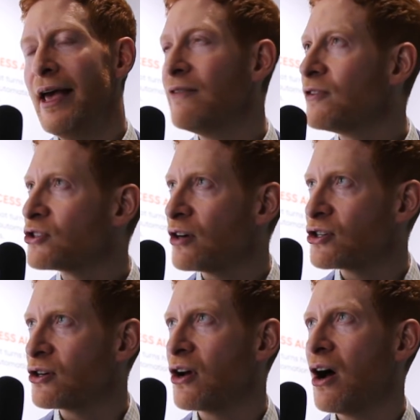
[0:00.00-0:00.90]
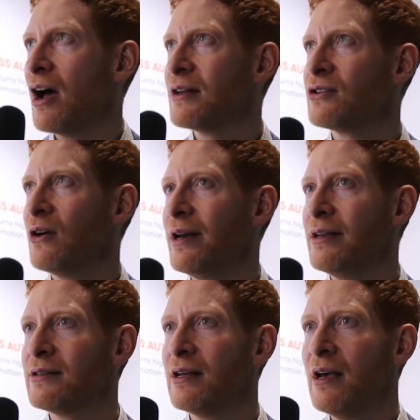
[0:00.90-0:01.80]
infrastructure costs, so it
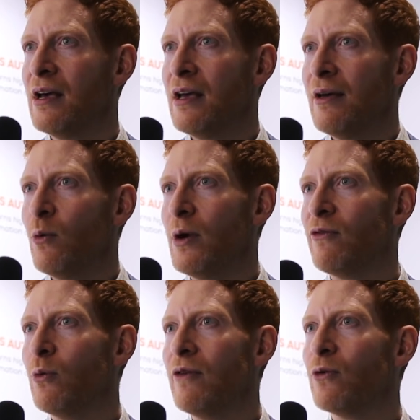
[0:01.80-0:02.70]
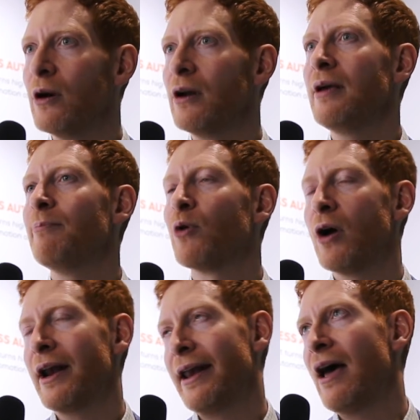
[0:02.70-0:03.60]
is, we've really
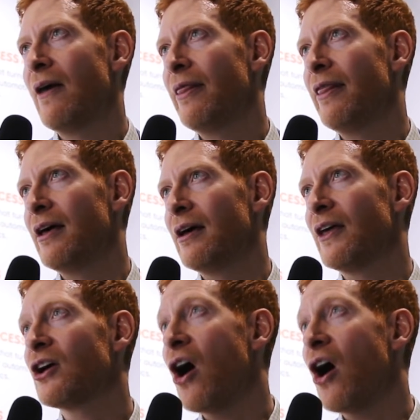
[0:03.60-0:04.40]
brought down the